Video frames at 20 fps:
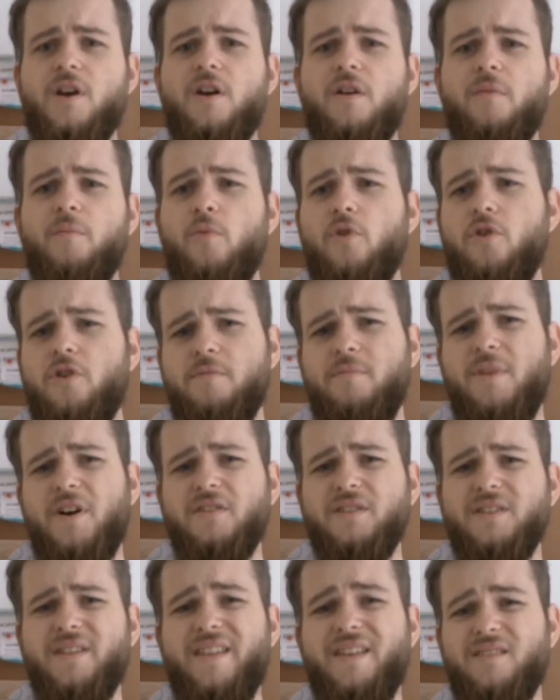more about
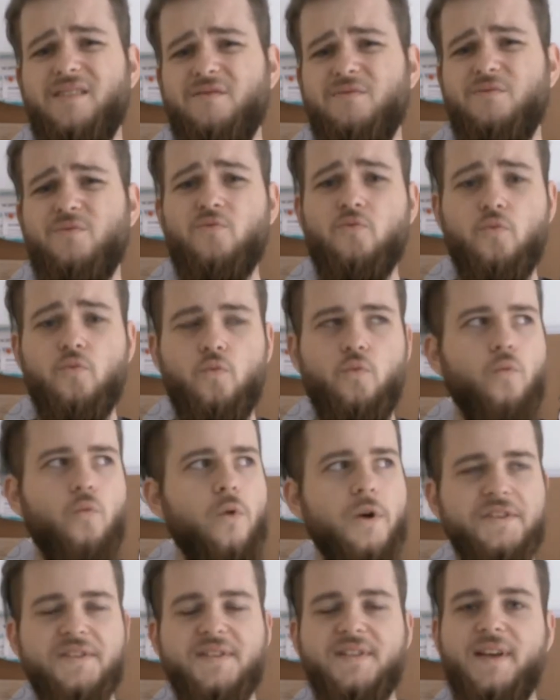it than
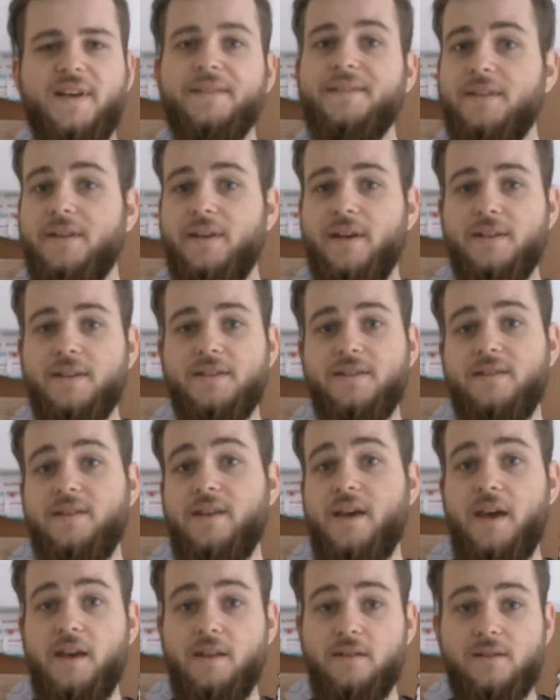what stat gets the
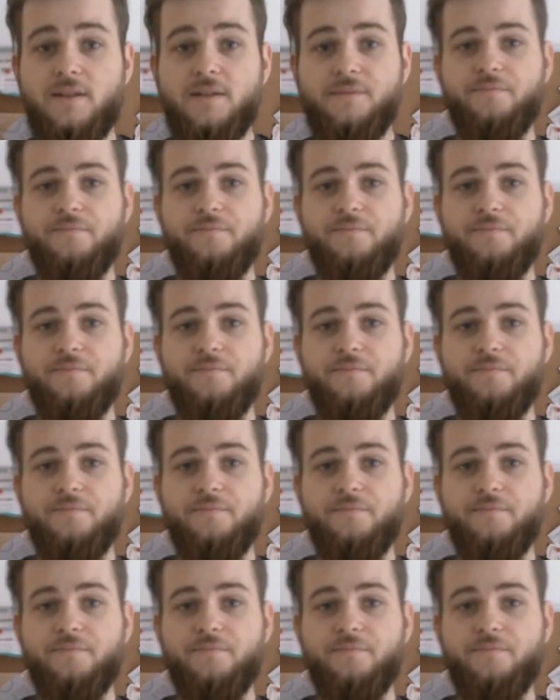8.